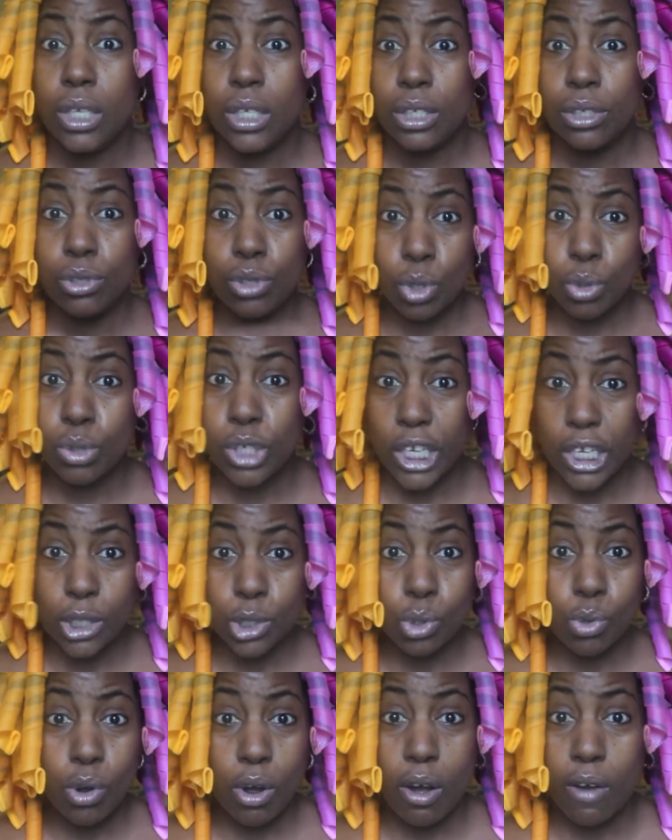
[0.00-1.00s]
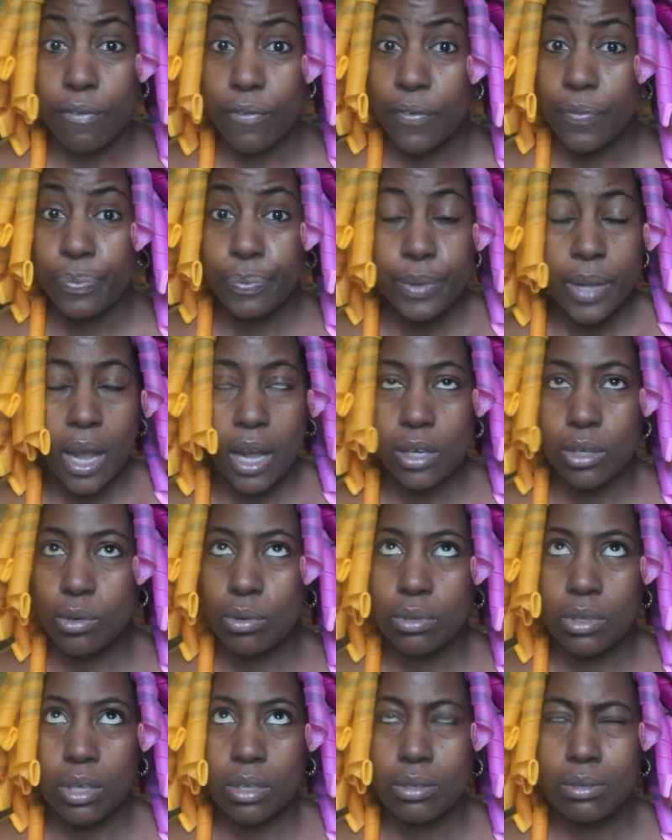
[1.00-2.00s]
No days off. I
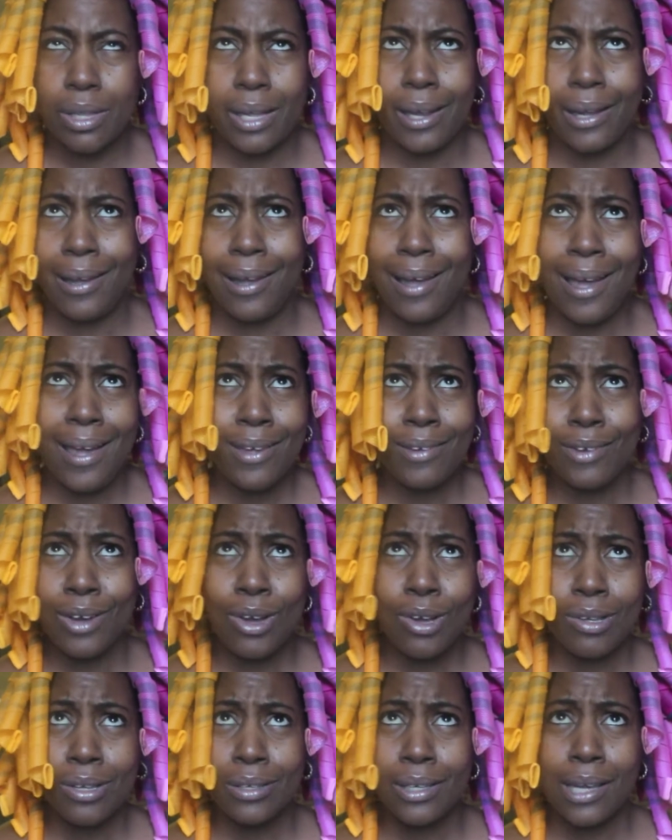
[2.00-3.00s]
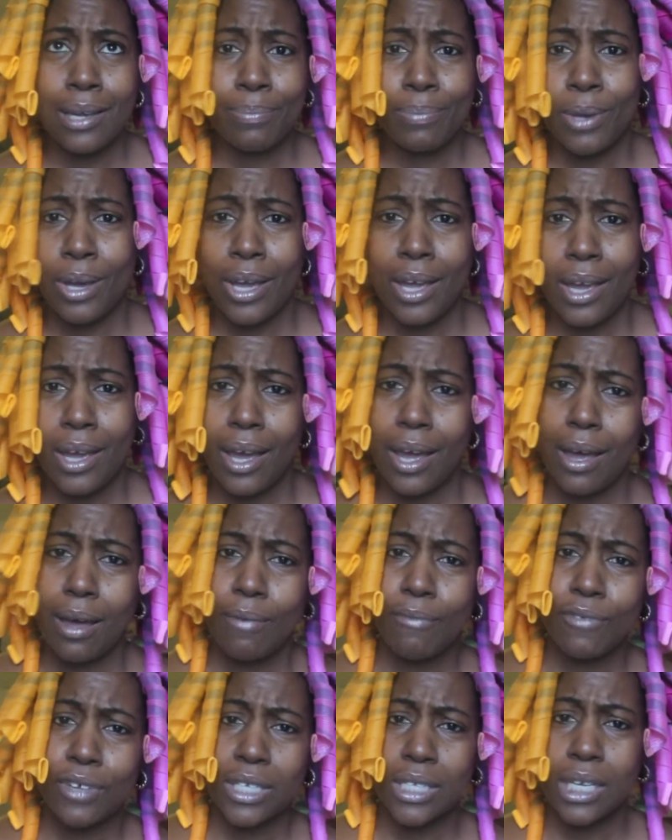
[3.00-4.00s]
know y'all gonna like, how you gonna keep your hair
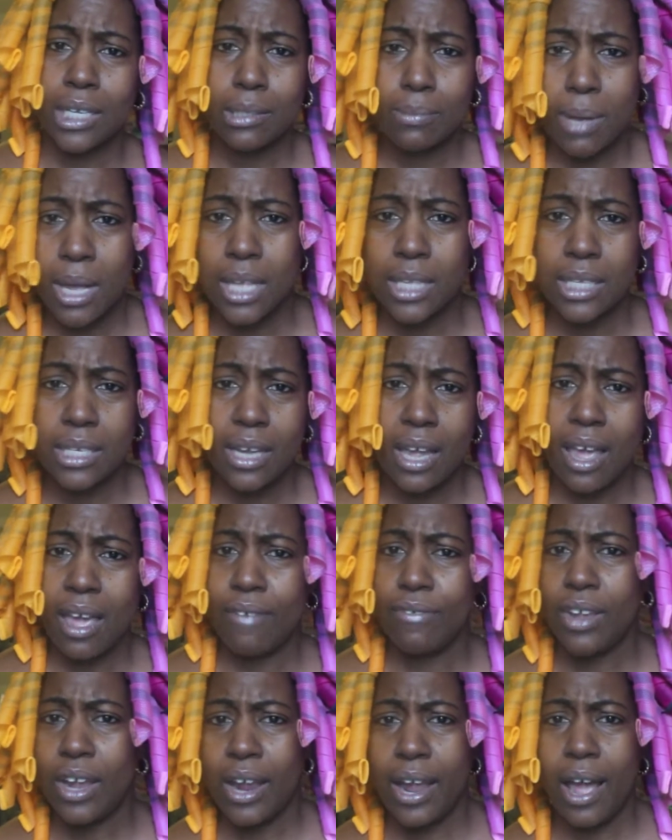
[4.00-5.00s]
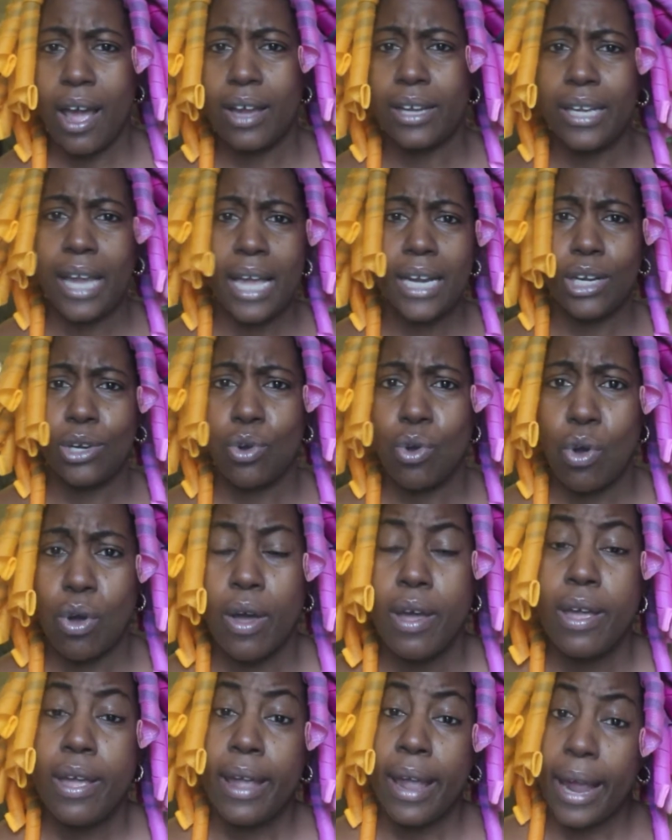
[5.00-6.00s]
up for 6 months and not have your hair out? Not at
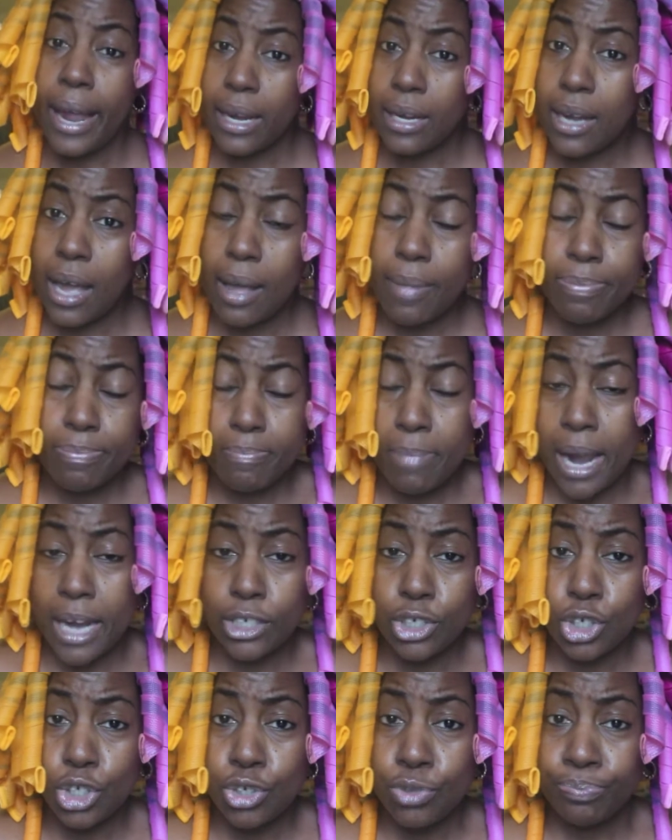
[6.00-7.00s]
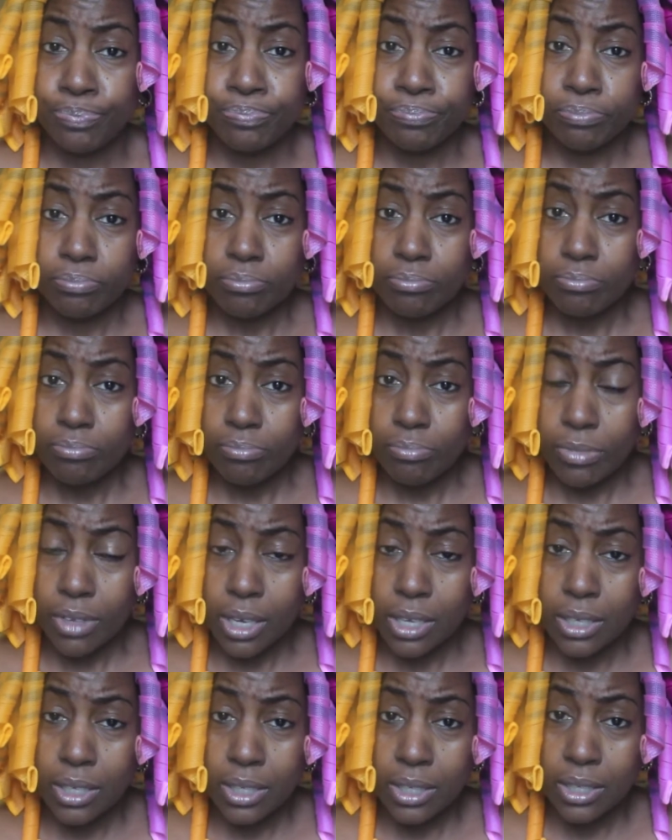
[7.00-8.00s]
all. And not, mind you,
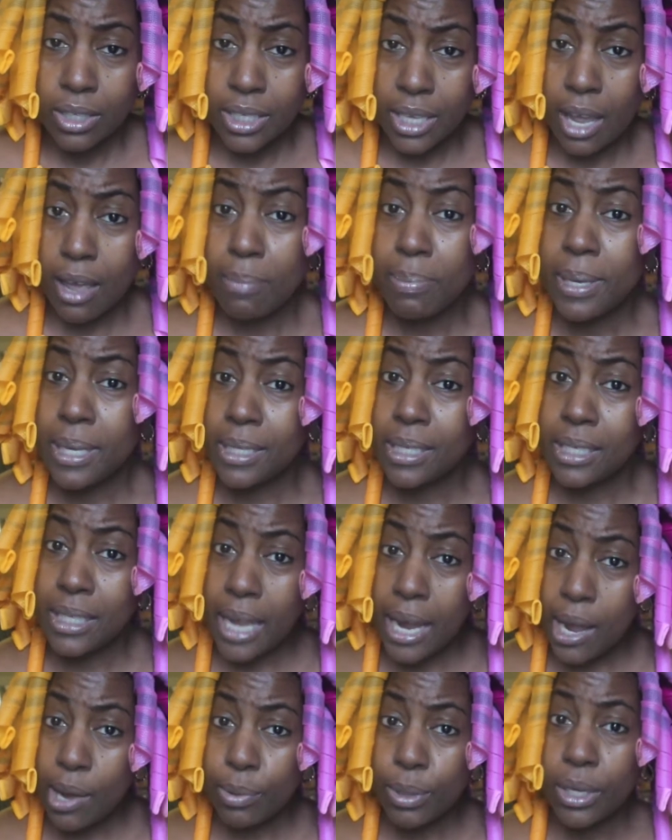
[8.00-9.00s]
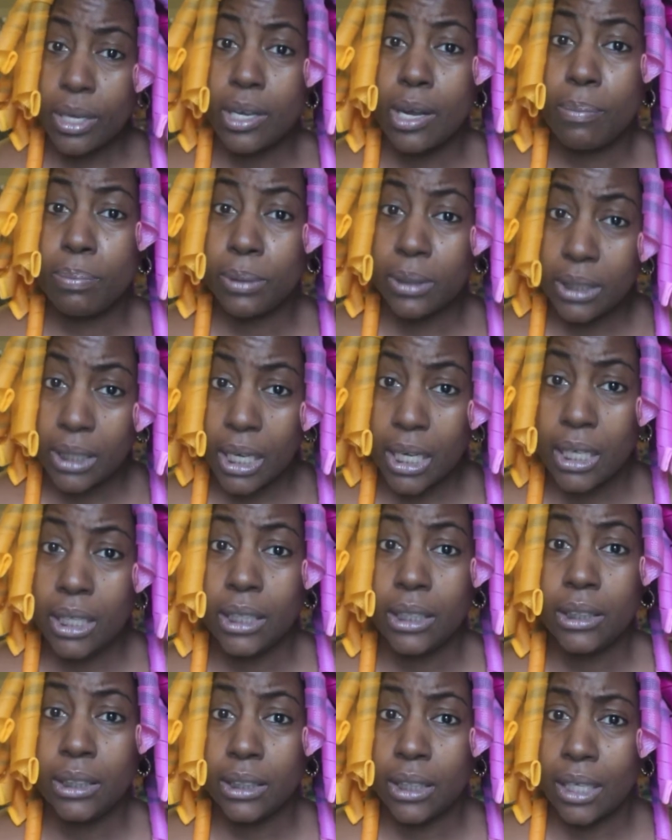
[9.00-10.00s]
Deb is allowing a couple of
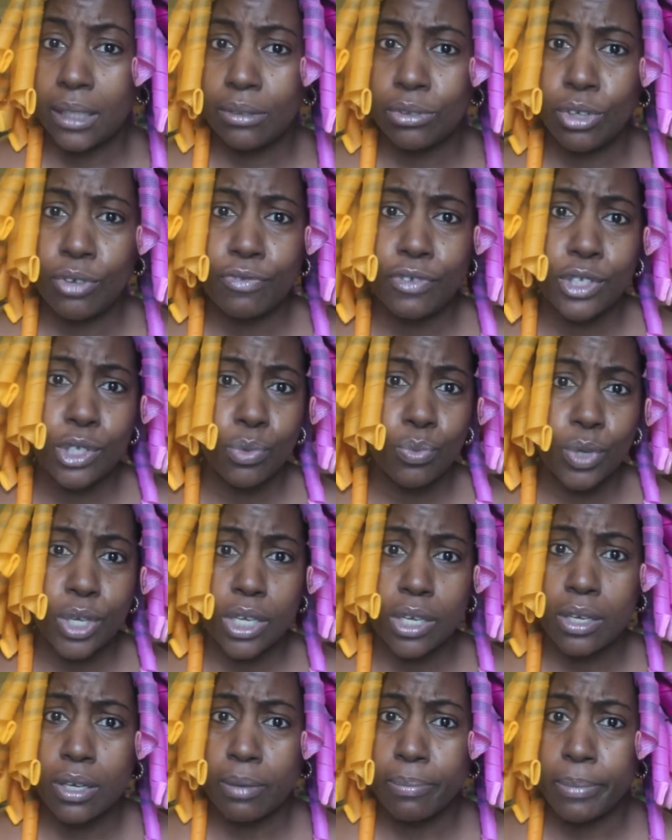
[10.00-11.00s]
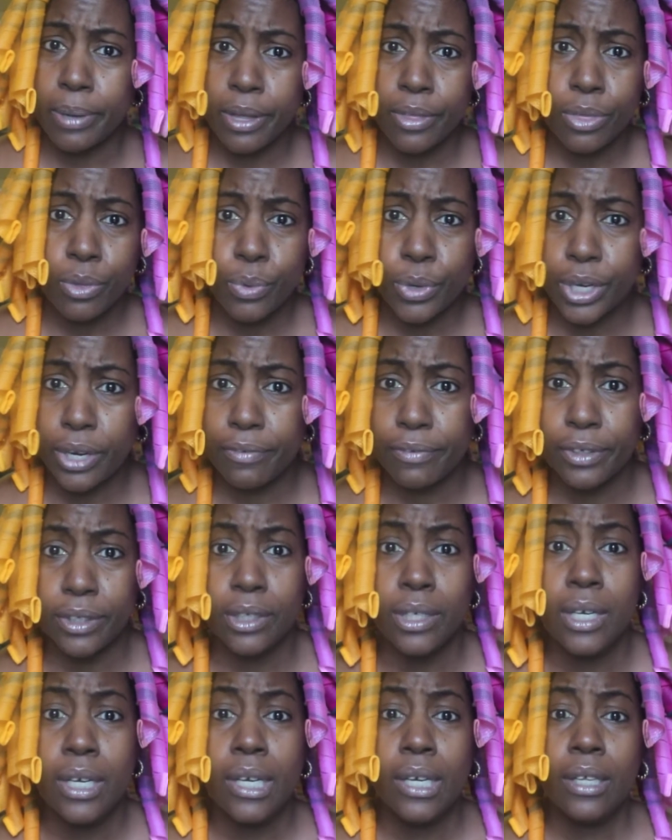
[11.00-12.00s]
days, I don't know if it's a week, a month, or
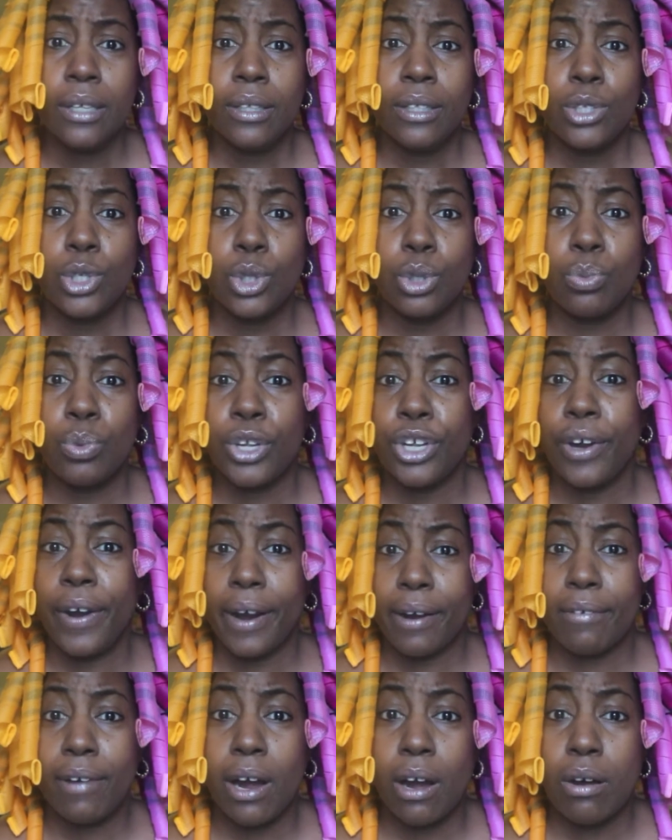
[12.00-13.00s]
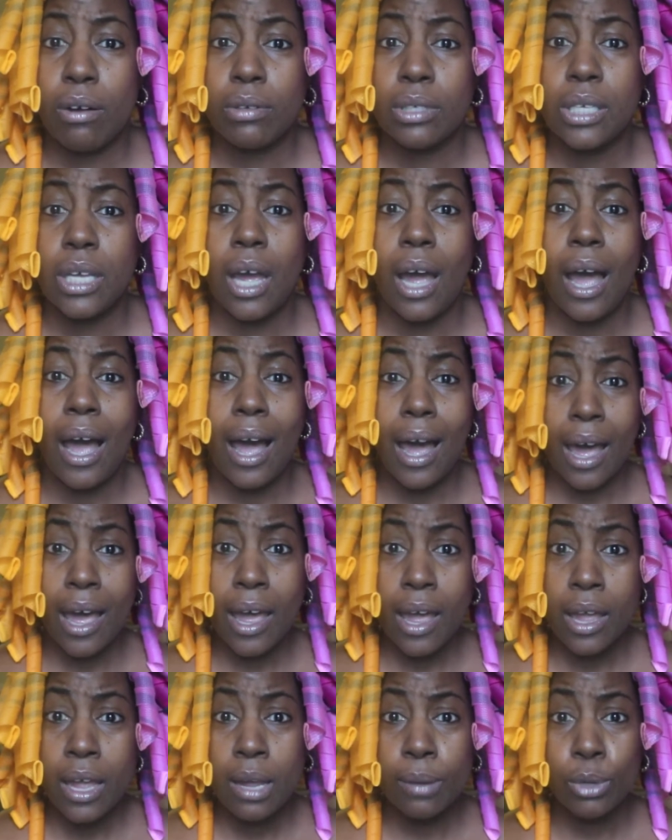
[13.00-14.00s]
whatever, to wear your hair out.
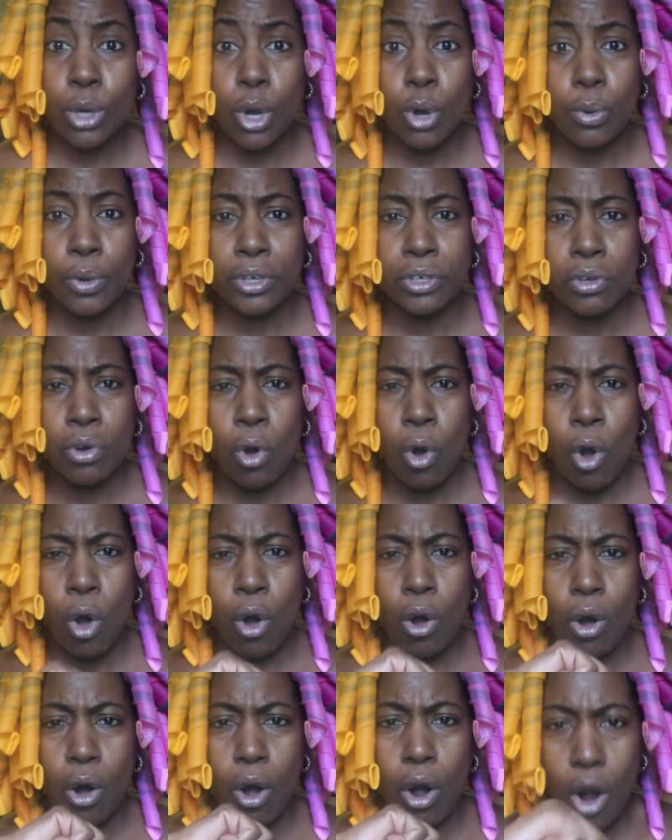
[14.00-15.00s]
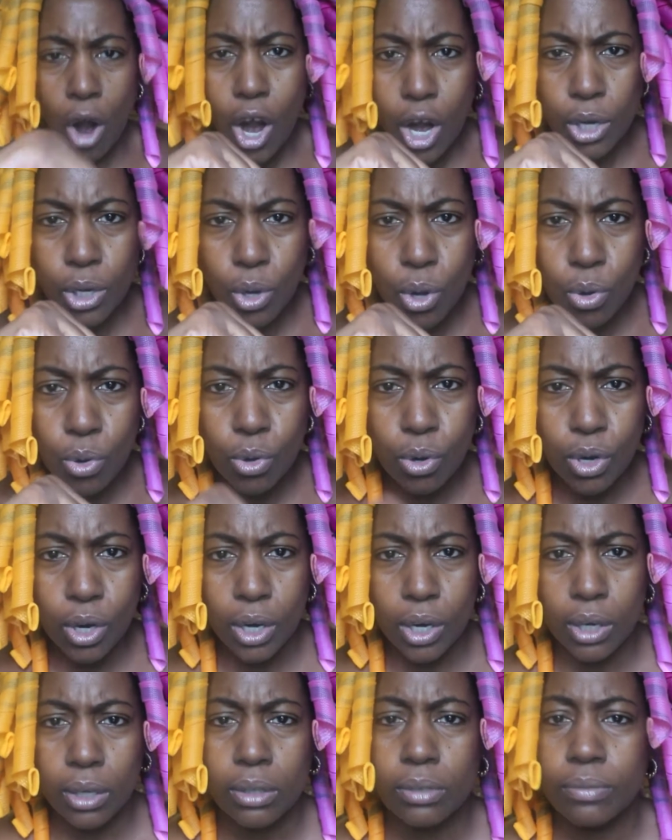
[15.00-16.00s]
I am going hardcore.